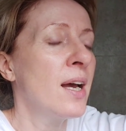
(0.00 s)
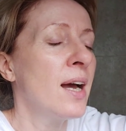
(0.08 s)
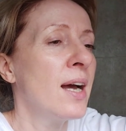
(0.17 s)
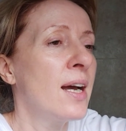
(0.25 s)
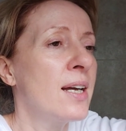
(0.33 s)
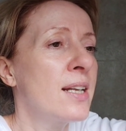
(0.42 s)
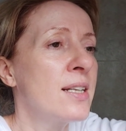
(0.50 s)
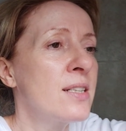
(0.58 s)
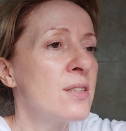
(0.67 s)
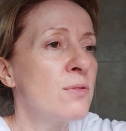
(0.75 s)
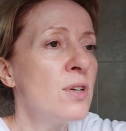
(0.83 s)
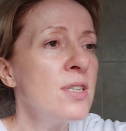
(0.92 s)
and
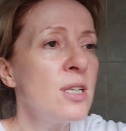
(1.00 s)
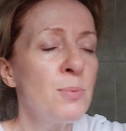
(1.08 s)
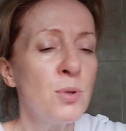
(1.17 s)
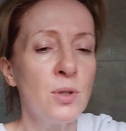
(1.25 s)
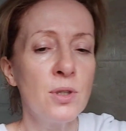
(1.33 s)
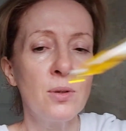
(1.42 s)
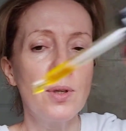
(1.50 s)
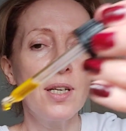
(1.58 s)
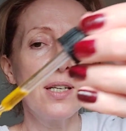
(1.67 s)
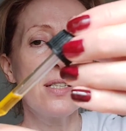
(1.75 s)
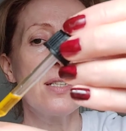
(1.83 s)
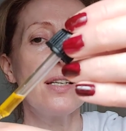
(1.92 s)
rosehip oil
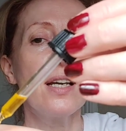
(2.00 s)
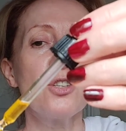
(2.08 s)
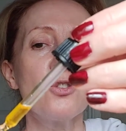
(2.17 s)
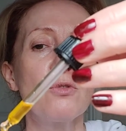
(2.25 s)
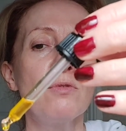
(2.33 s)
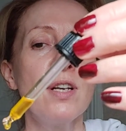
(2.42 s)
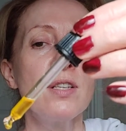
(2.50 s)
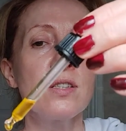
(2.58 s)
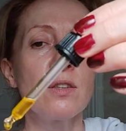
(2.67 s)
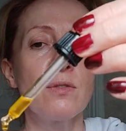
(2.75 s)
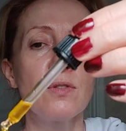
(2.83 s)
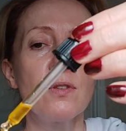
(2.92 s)
is a natural
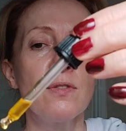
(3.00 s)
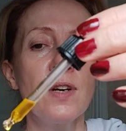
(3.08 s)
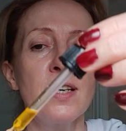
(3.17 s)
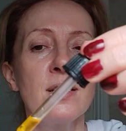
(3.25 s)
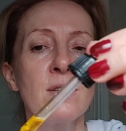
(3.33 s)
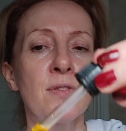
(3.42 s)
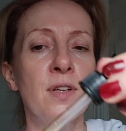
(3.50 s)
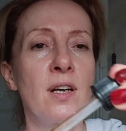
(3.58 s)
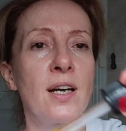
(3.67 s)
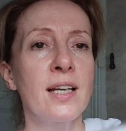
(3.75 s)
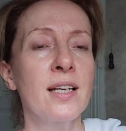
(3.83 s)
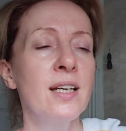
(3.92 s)
retinol for the face, if you
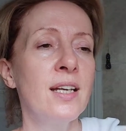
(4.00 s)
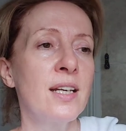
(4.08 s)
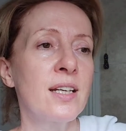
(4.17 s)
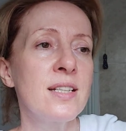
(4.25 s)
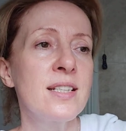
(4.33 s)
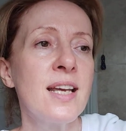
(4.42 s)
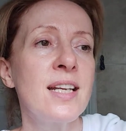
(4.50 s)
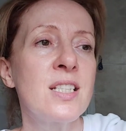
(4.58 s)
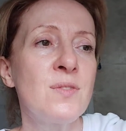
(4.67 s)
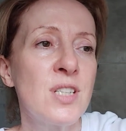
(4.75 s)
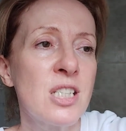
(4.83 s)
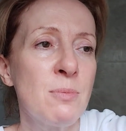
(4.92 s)
like. It contains
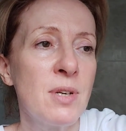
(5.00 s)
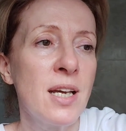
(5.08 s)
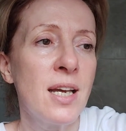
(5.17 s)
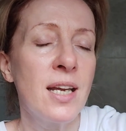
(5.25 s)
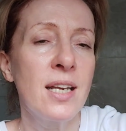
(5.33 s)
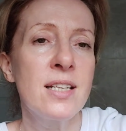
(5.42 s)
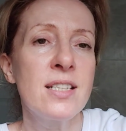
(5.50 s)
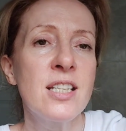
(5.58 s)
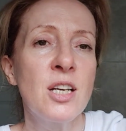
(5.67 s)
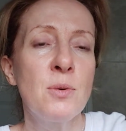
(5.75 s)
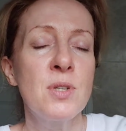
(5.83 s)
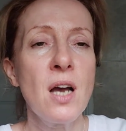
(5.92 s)
vitamin A, so
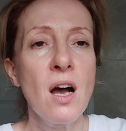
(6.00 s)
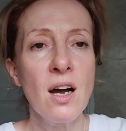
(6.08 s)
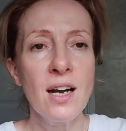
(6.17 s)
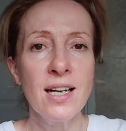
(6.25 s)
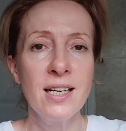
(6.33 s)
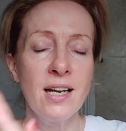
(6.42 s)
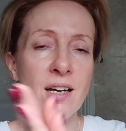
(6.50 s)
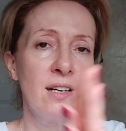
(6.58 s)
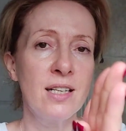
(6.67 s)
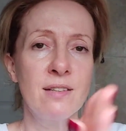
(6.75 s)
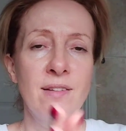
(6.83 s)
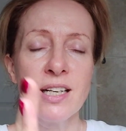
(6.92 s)
I would
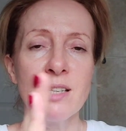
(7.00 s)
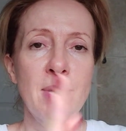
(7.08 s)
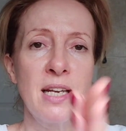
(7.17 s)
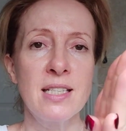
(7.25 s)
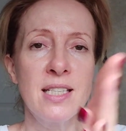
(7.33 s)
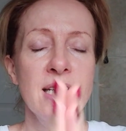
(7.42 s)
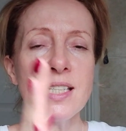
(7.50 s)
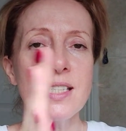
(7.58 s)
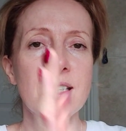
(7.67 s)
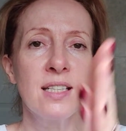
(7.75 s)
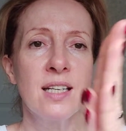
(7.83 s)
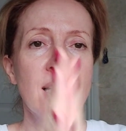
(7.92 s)
highly recommend it.
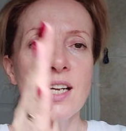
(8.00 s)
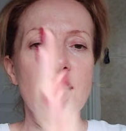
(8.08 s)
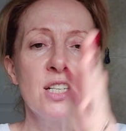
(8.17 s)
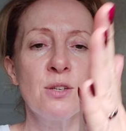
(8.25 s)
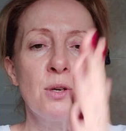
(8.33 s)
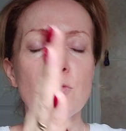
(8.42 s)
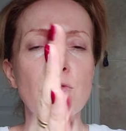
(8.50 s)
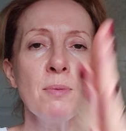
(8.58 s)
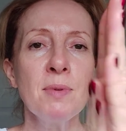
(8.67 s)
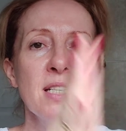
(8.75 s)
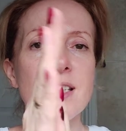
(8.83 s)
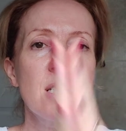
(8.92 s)
So I'd
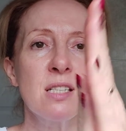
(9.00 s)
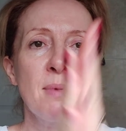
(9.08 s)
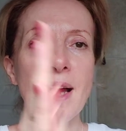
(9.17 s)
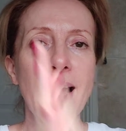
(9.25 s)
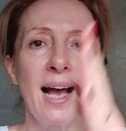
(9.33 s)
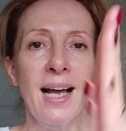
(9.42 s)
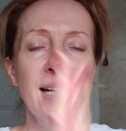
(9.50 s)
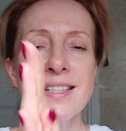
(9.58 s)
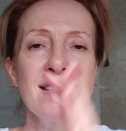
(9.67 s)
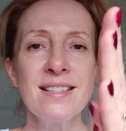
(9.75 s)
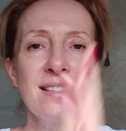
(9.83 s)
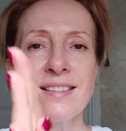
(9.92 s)
rub that into my
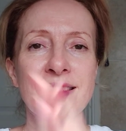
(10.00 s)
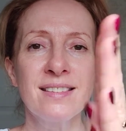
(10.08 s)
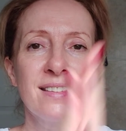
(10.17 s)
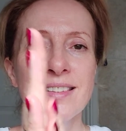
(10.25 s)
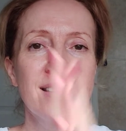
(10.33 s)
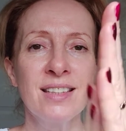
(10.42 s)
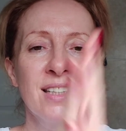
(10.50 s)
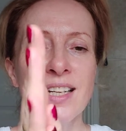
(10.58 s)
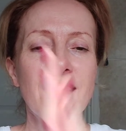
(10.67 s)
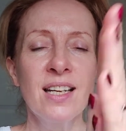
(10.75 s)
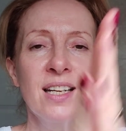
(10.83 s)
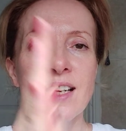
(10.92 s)
hands
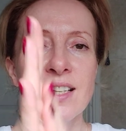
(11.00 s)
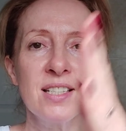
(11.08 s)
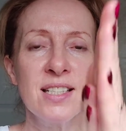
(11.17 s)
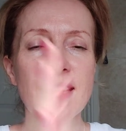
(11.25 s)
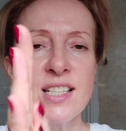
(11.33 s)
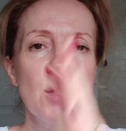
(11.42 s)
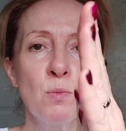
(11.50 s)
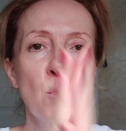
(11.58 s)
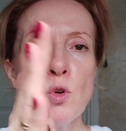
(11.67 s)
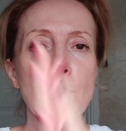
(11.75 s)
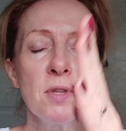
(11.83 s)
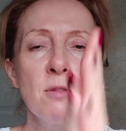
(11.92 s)
and just get some
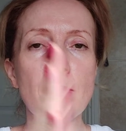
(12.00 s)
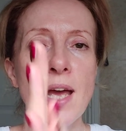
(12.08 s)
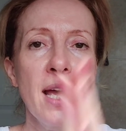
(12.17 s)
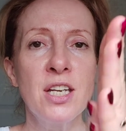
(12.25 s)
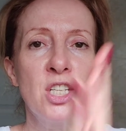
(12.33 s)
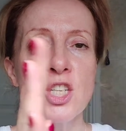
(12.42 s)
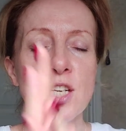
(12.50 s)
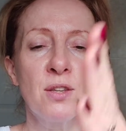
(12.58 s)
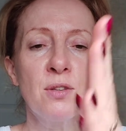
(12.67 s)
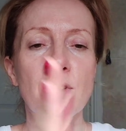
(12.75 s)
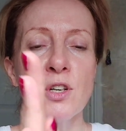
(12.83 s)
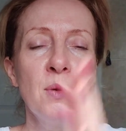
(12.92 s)
warmth and energy
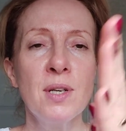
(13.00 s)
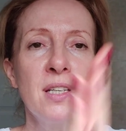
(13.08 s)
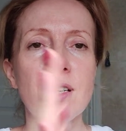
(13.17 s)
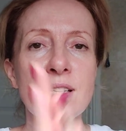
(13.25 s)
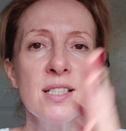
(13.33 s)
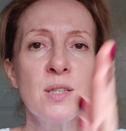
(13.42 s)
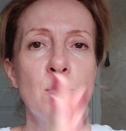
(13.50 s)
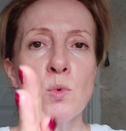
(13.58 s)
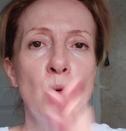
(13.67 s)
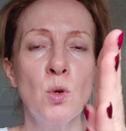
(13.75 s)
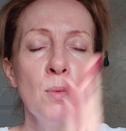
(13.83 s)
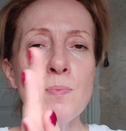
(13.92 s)
through, and nice and
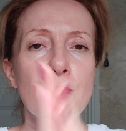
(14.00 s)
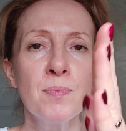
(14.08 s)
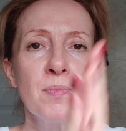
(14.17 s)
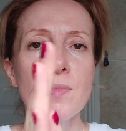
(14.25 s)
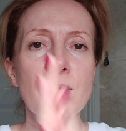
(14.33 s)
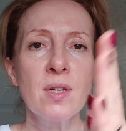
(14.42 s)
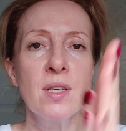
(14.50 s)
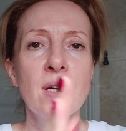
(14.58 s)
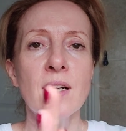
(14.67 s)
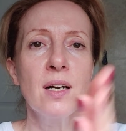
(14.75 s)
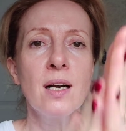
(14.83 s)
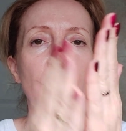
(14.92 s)
warm,
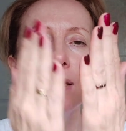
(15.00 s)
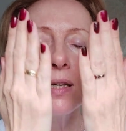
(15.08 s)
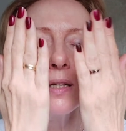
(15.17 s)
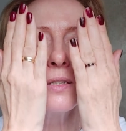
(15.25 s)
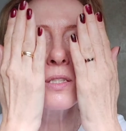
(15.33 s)
and then